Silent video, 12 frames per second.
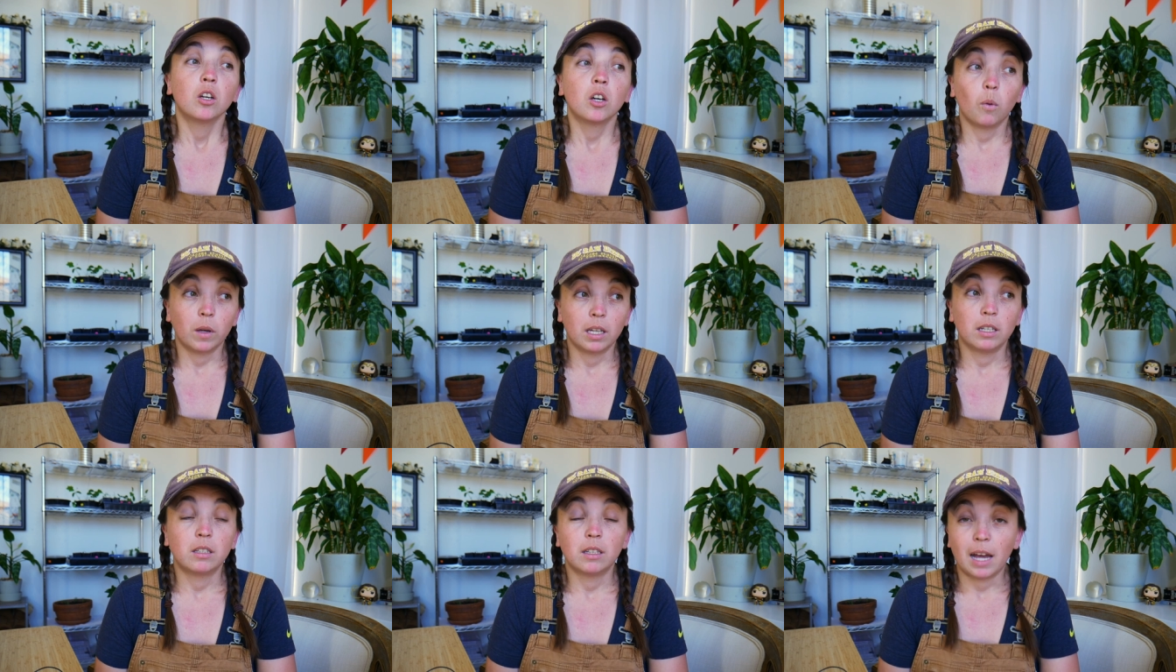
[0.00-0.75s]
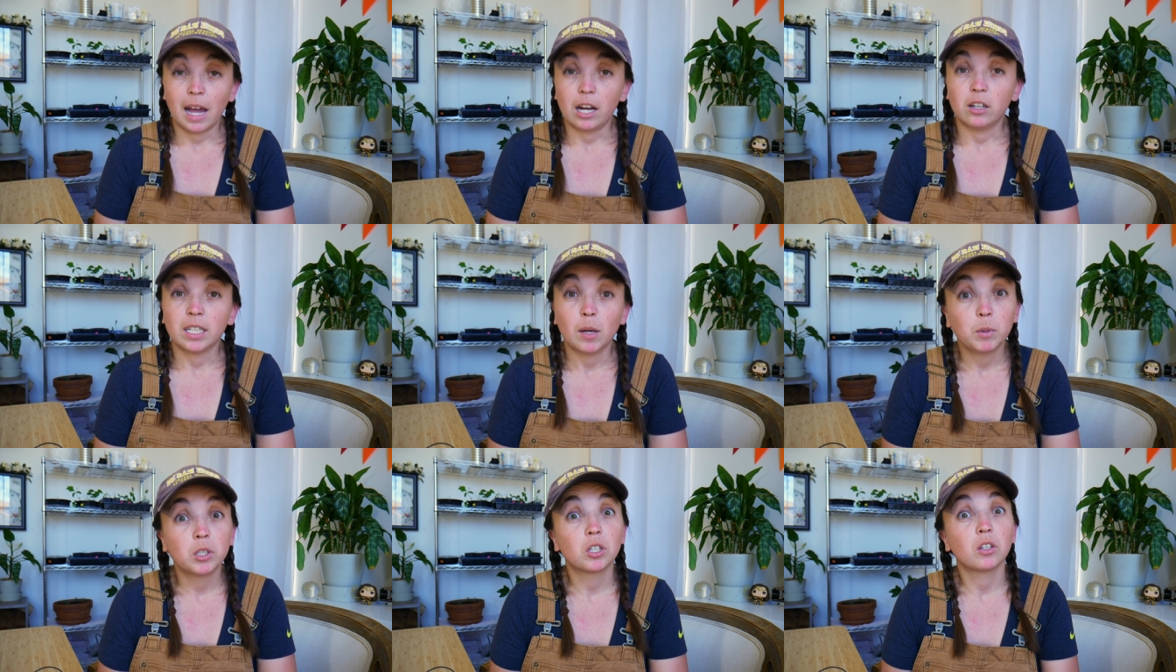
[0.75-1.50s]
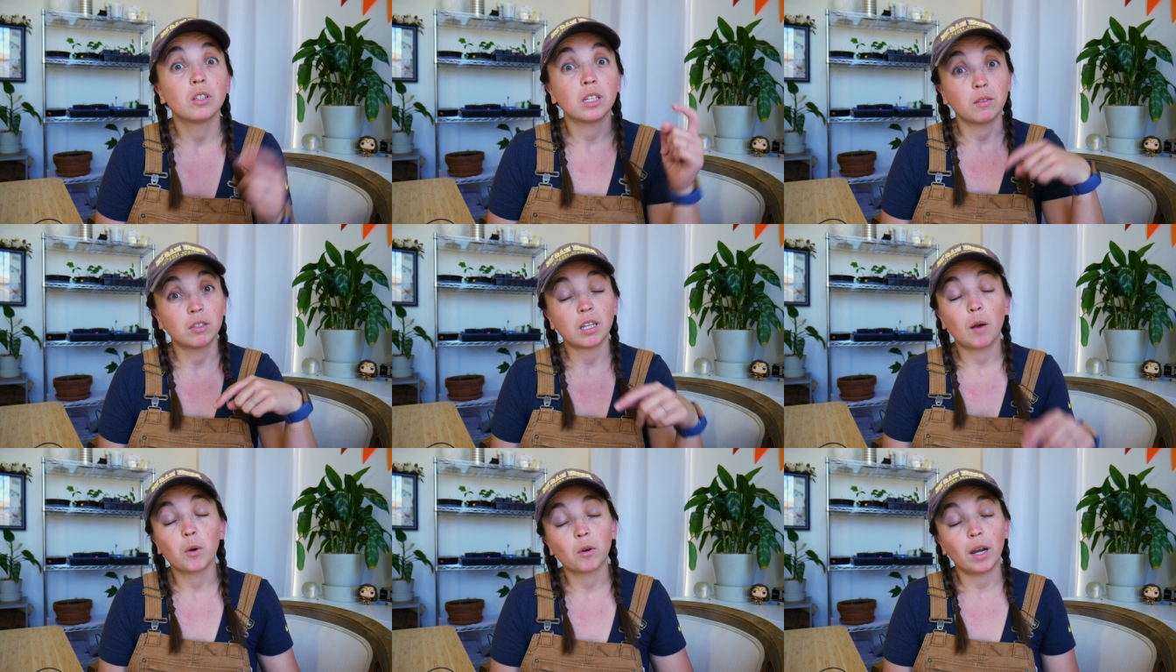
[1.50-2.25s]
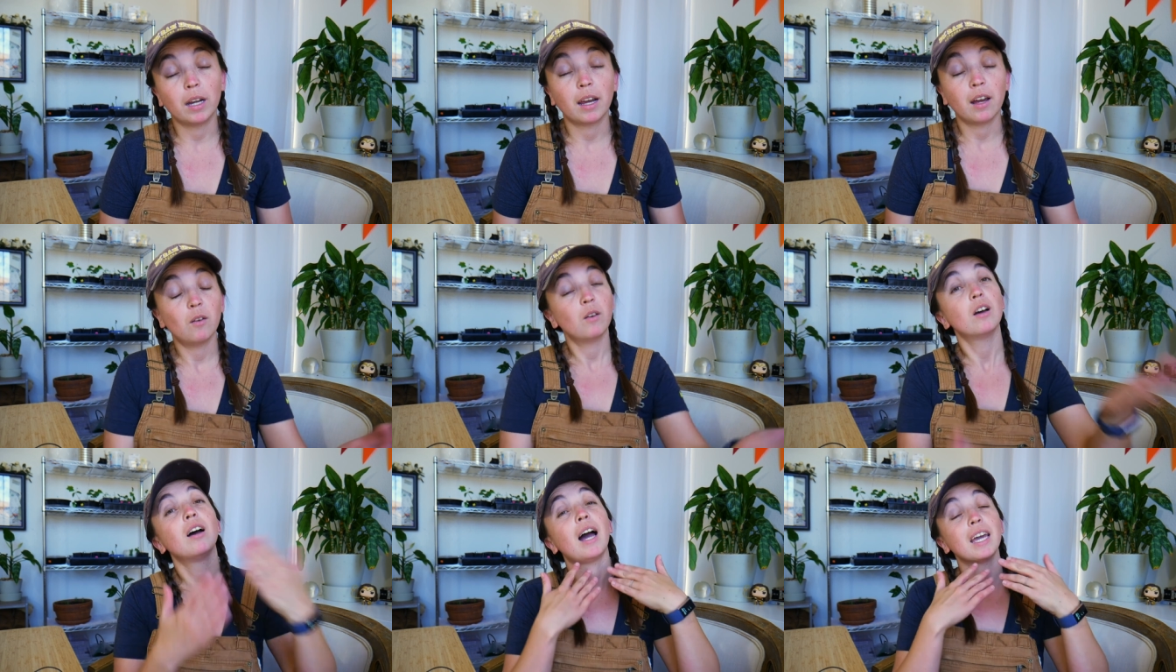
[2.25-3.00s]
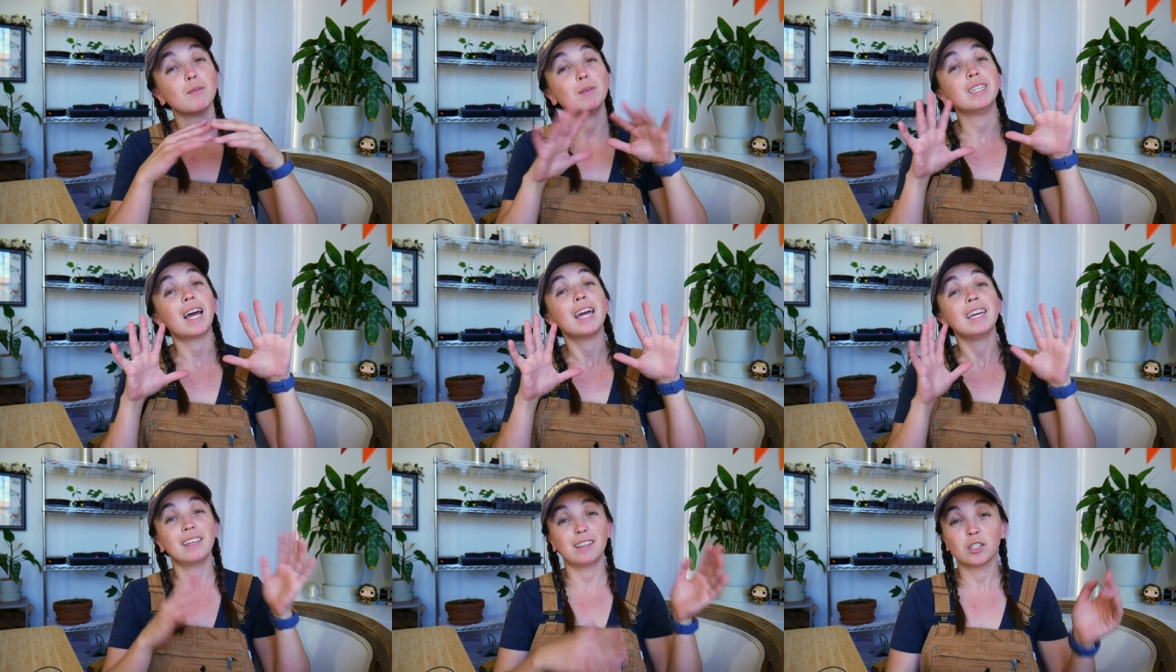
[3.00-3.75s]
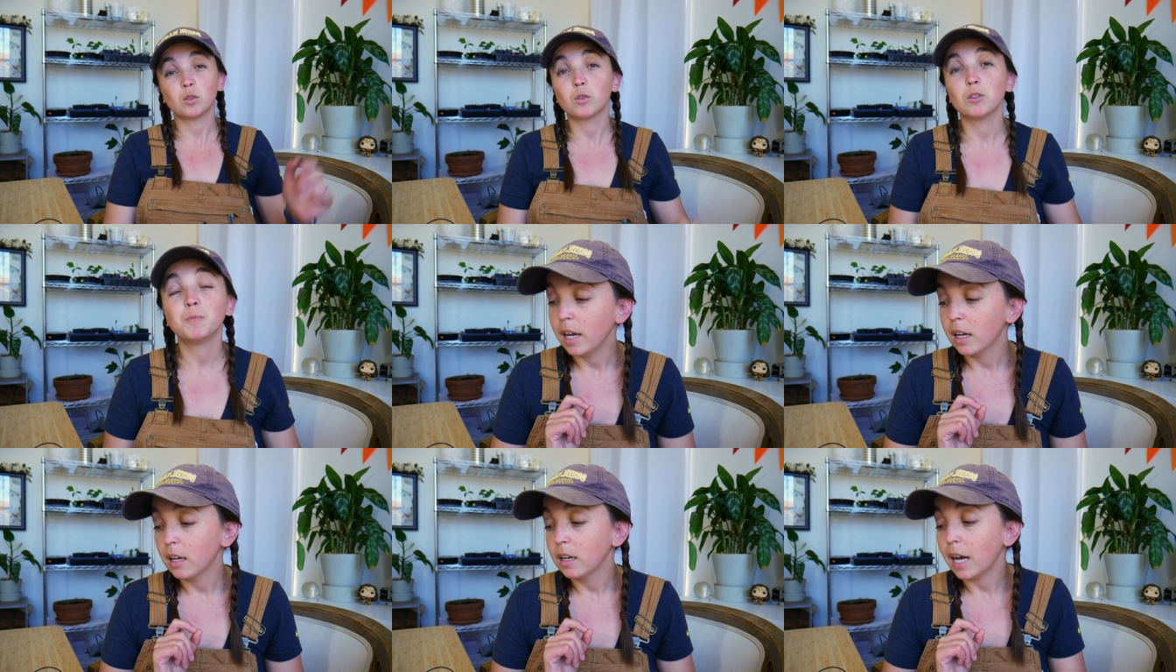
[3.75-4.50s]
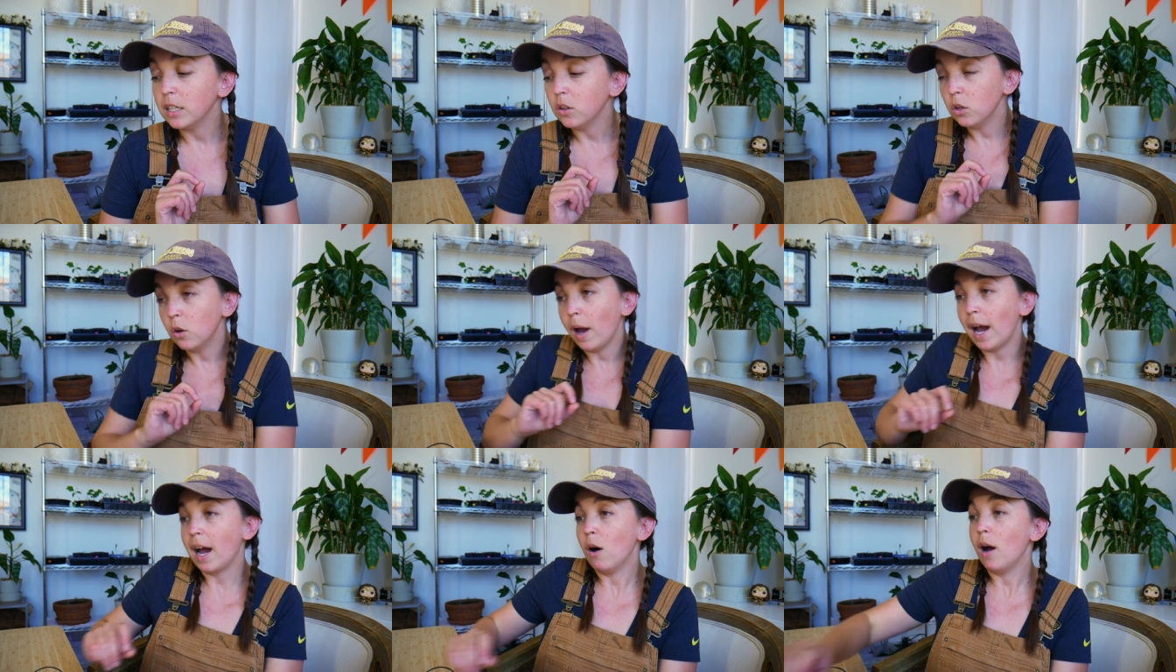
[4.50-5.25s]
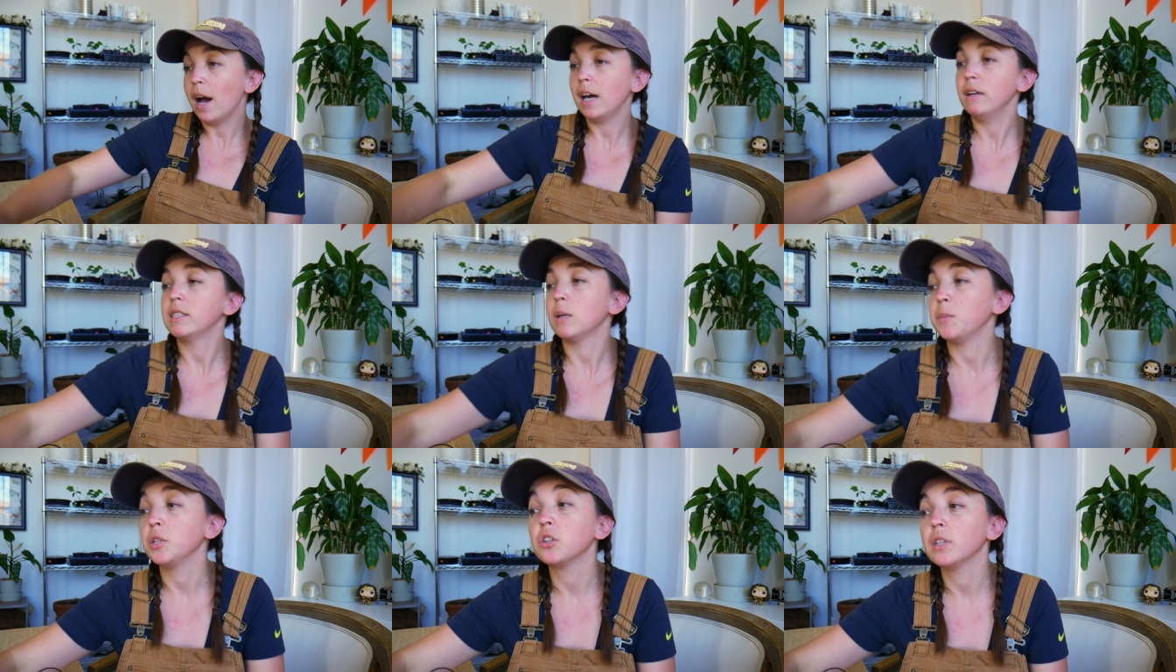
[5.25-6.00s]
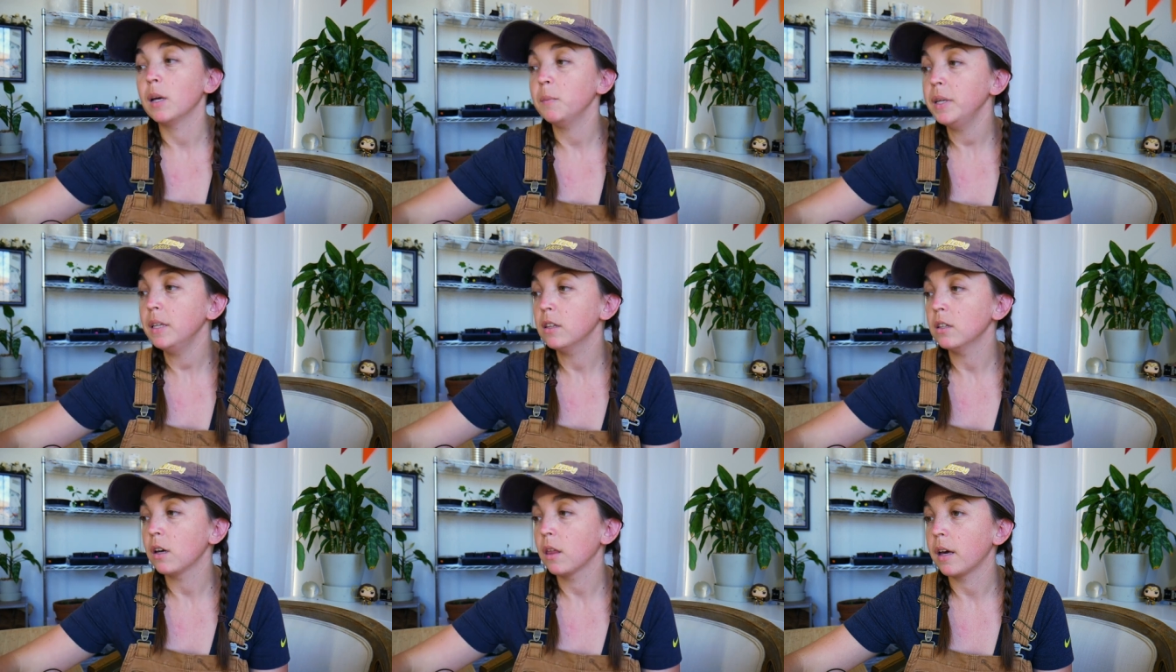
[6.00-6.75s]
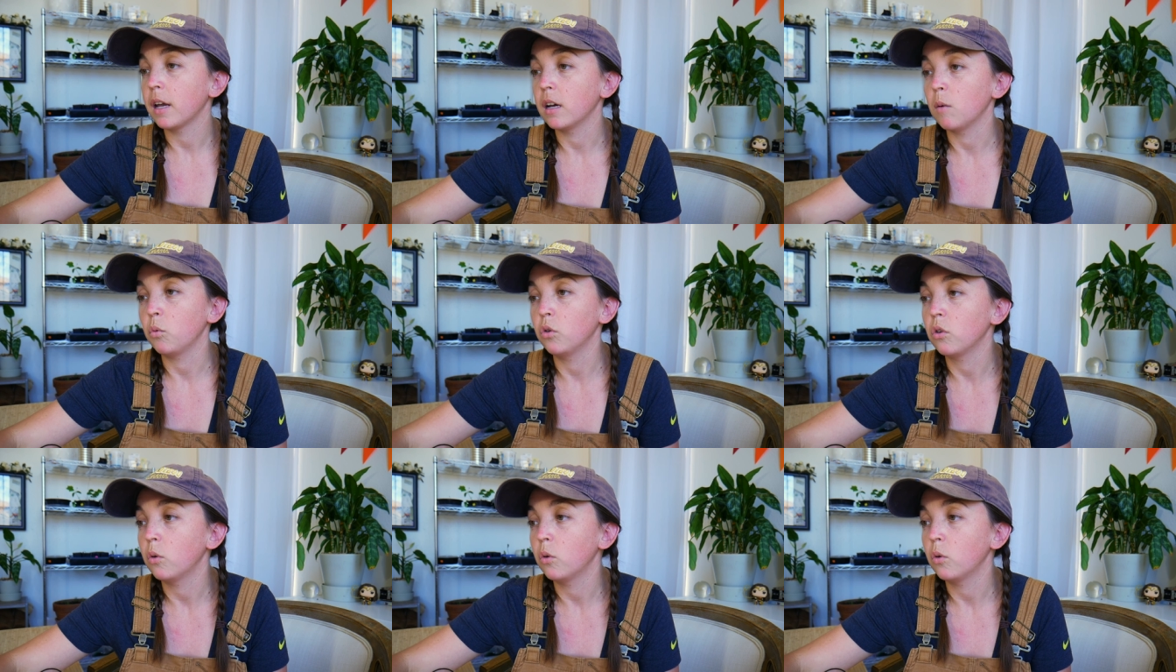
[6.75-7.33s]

going into the higher temperatures of summer right now. I am dying in this room. And I don't know how high a temperature. Let me look that up real